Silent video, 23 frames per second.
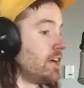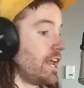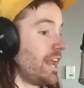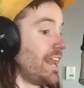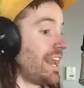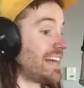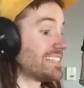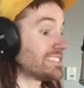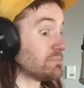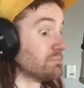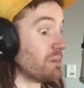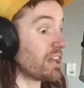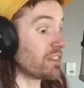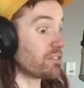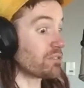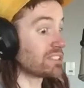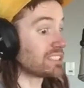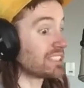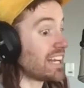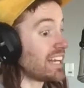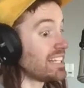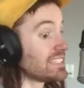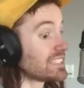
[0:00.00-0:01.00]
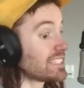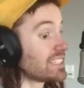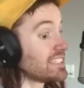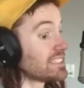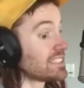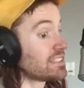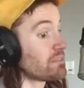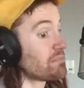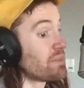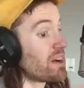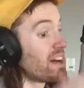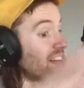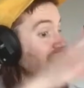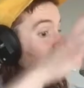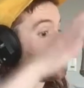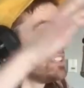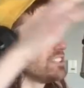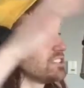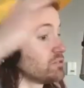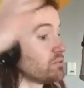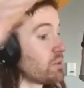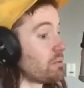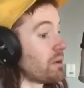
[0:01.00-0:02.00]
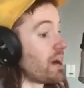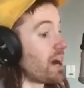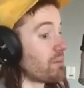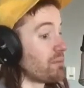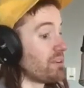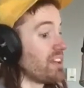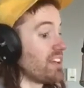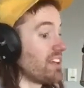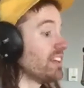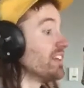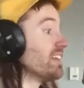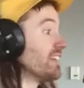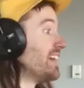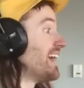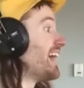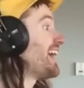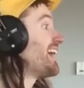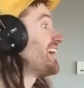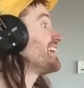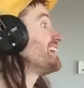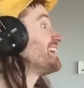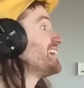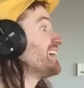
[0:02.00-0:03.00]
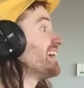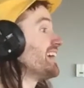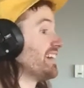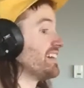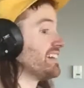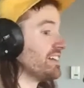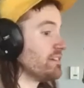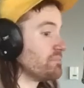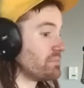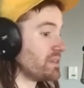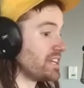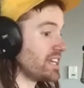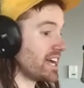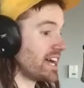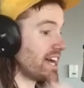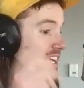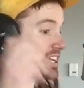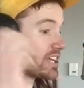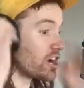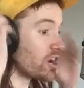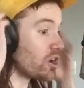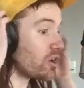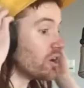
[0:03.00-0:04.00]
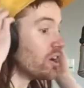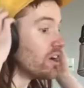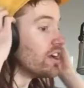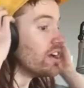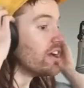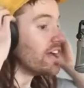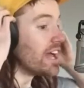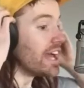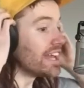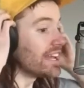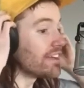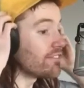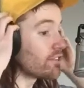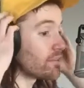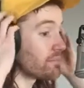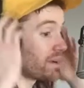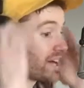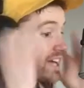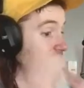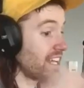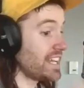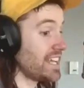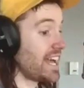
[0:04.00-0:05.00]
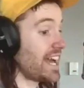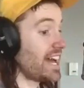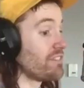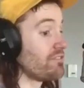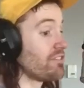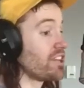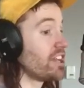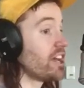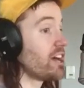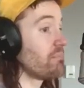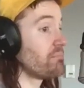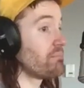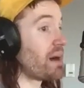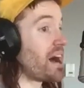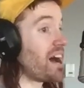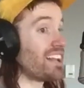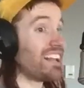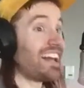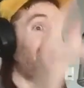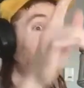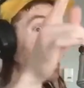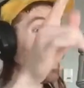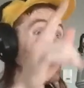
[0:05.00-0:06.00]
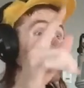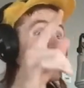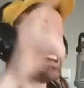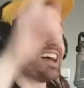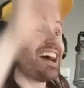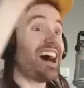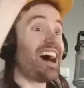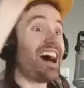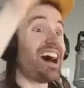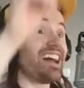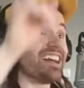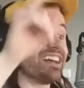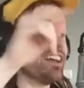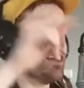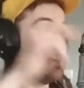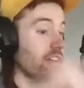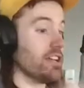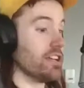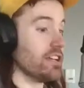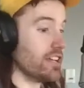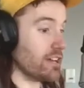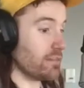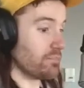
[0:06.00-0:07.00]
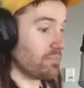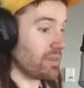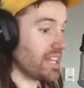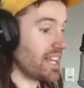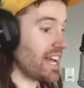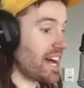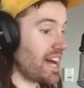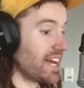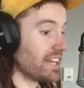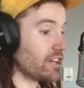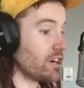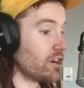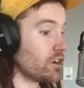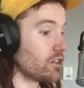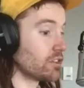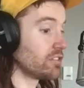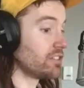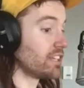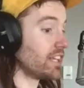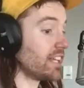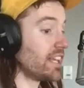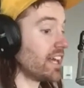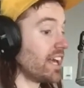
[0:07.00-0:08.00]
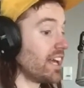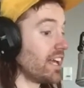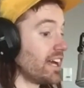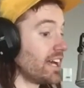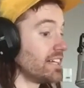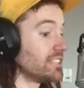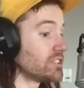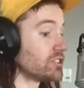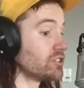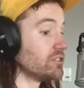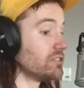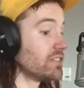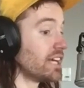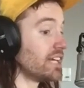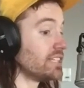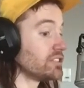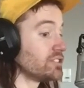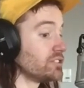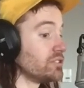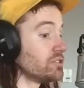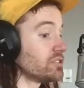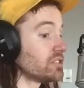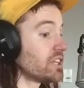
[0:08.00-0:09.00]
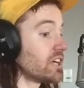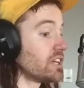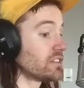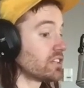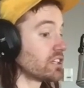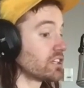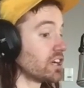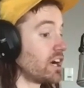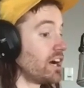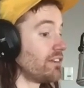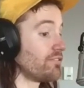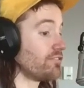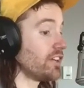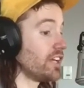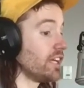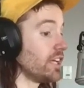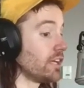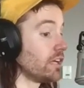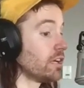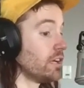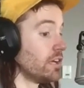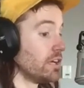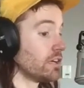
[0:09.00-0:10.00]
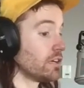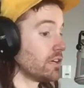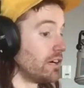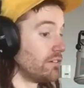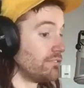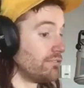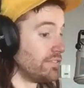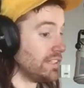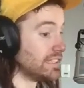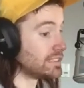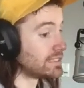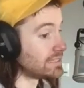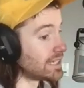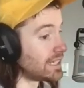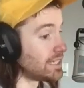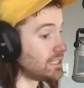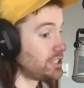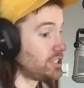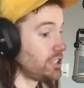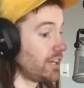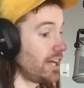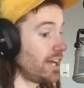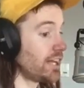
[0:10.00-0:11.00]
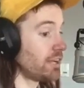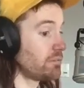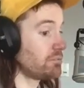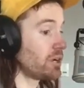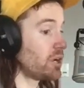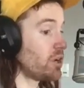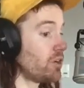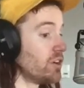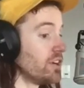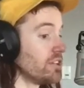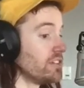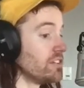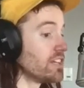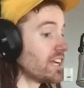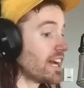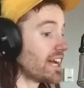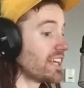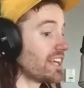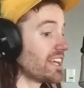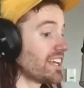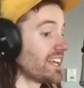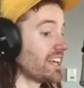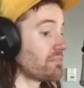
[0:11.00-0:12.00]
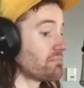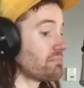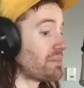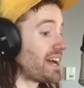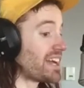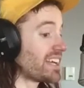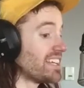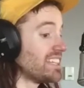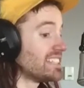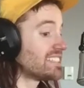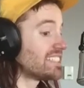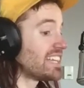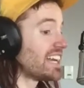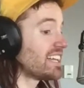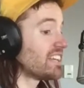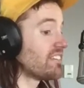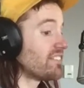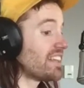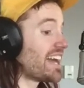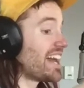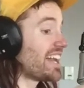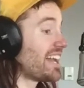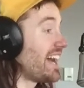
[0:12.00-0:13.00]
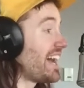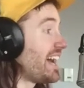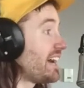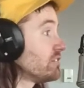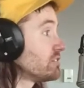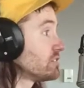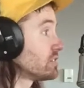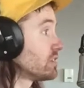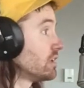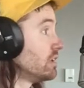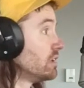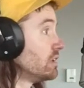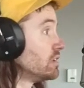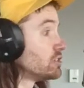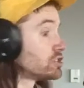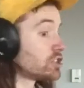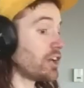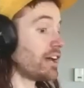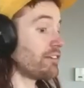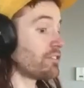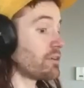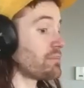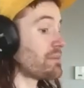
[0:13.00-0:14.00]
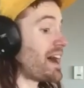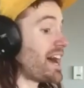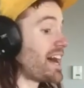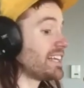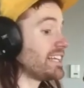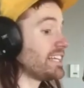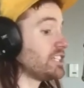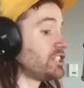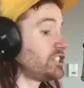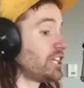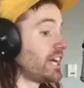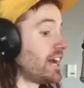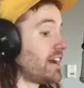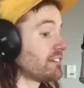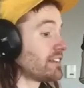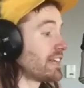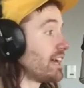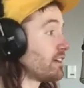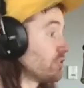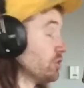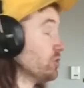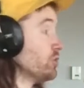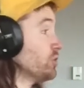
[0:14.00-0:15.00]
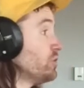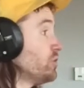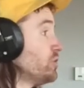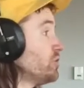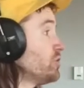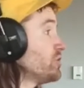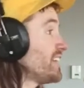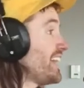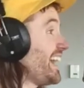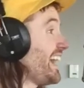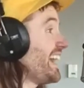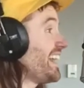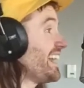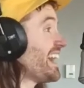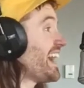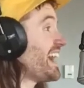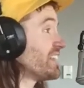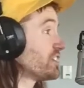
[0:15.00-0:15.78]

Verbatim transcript: Last month was nice cause the parties were popping, Hiya, hippie-yo, and everybody having a ball. Aye, aye, hippie-yo. Today, as soon as you start the coughing, cough inside your elbow. You gotta get back inside of that house. So everybody shout out, who can